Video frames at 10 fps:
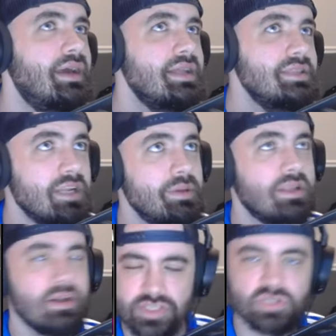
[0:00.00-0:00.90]
it's going to be
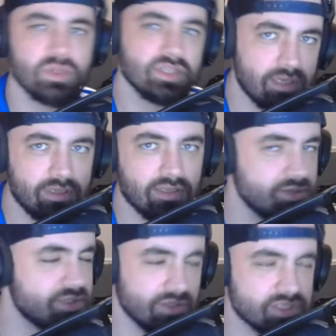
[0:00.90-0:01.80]
close. This one's going to be
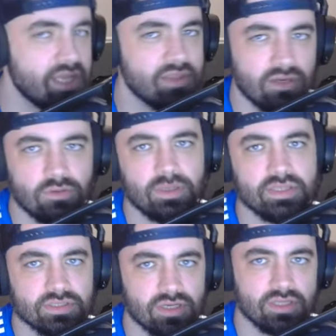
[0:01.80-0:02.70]
close. Closer than I thought it would be at
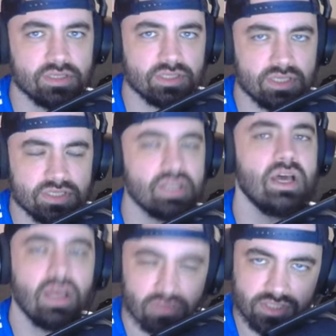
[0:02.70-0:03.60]
the start of the season.
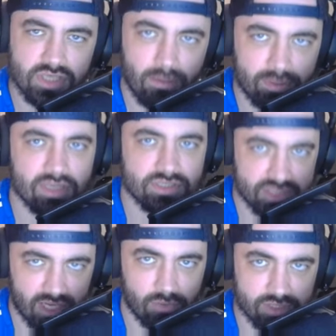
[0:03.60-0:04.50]
Let's hop in and
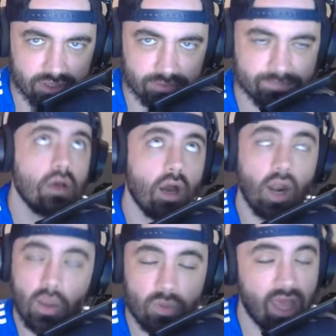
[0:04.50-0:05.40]
see how we do.
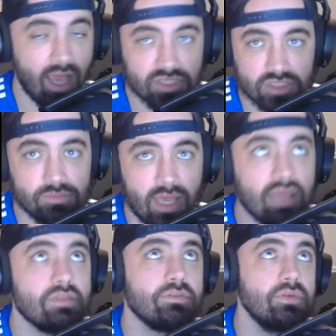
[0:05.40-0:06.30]
All right, we actually make
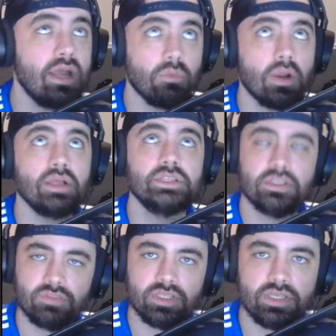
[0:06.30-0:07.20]
it through there
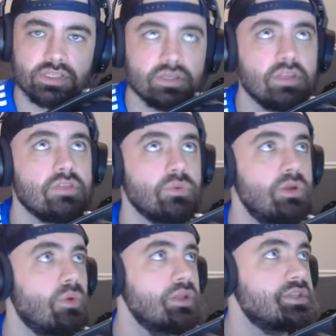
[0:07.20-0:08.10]
relatively easily,
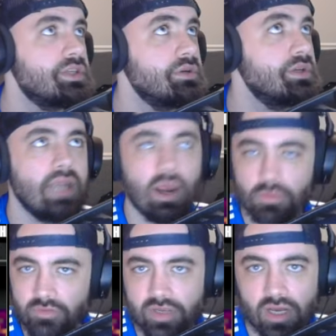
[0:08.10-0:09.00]
3-1 series. Now we're
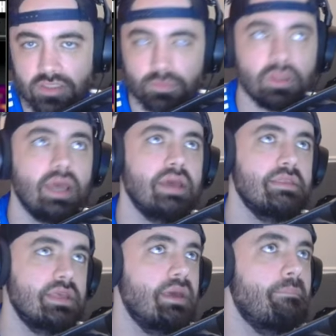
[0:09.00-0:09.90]
moving on to play
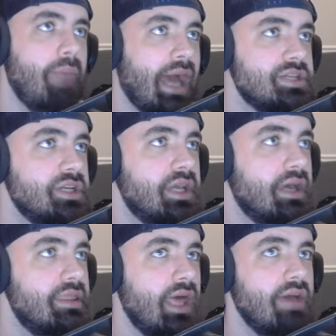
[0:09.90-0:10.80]
the Magic,
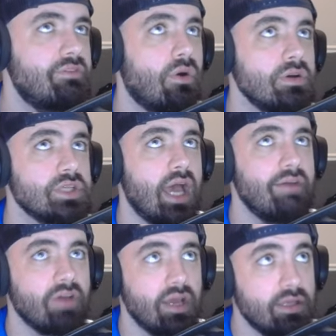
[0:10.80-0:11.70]
and they, of course,
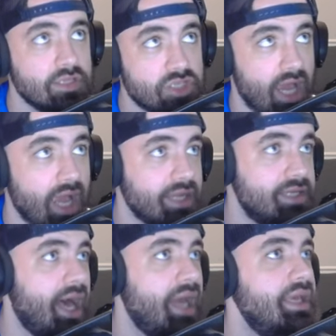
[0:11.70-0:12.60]
have Shaq
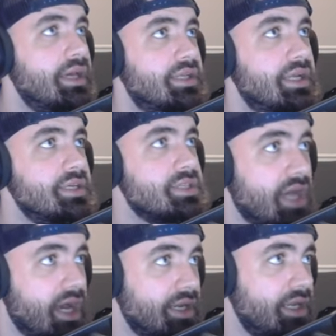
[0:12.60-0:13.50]
Daddy, Dennis
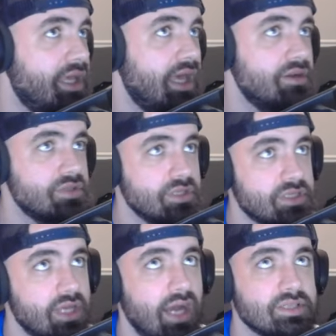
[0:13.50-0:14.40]
Scott, Nick Anderson,
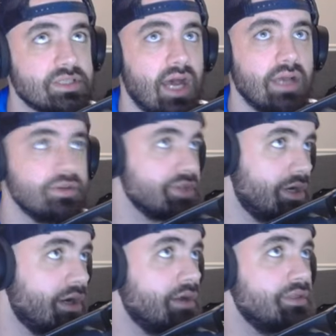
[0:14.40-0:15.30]
Scott Skiles.
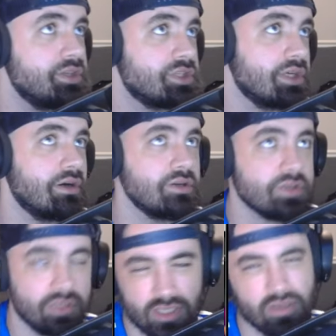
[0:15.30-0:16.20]
All the stars
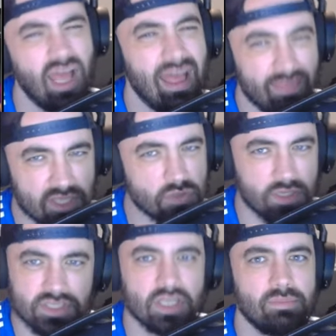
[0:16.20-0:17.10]
are here. This one
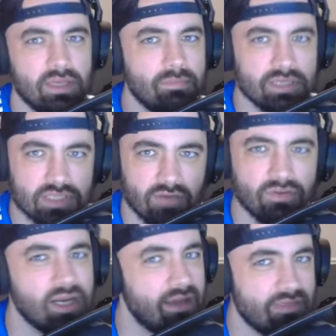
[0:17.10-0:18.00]
is going to be a bit
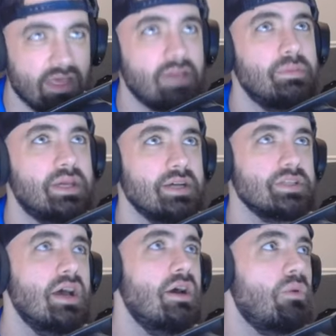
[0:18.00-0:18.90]
tougher, I think, because
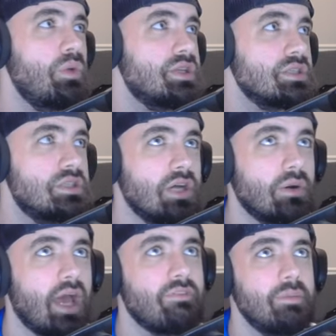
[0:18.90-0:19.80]
we just
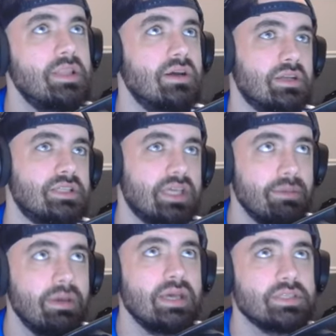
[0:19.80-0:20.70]
don't have... I mean, look,
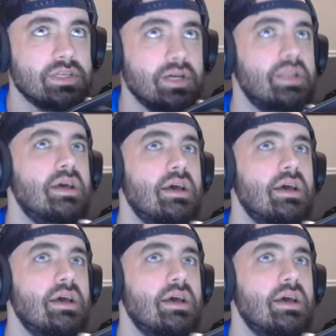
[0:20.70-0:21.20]
Dikembe is good,